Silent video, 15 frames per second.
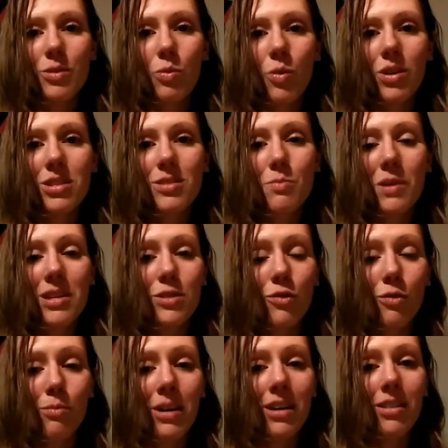what's best
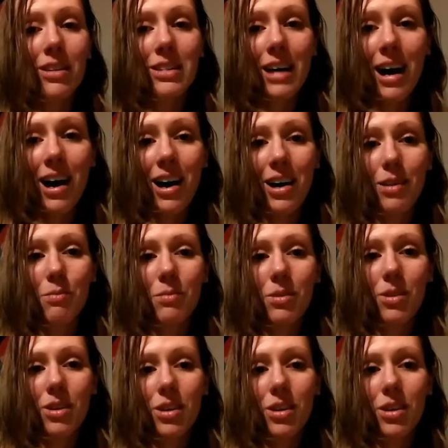for me at the time.